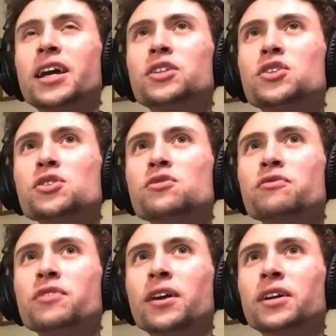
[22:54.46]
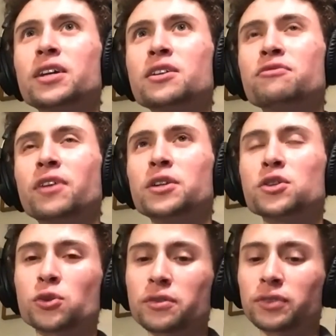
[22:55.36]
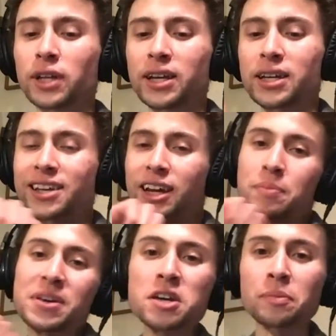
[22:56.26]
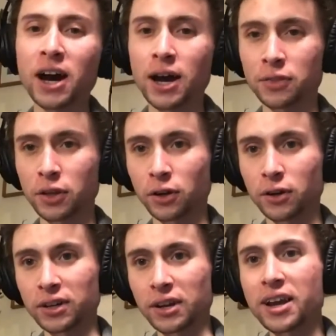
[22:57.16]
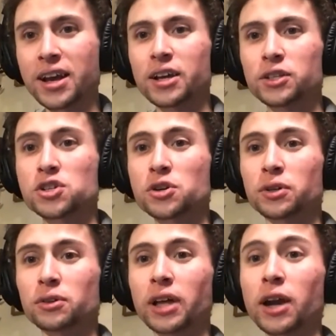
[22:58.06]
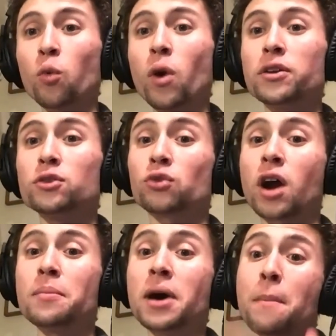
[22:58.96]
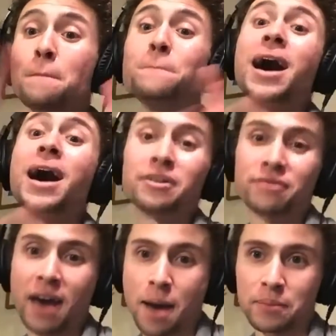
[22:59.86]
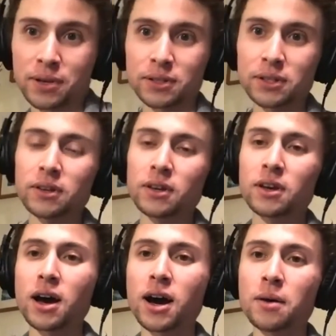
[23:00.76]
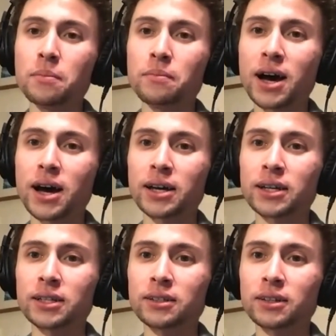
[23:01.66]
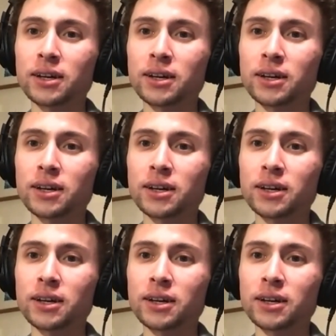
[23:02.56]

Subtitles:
just very fun to sort of like, it's like a peek behind the curtain to showing you like what drama might have happened behind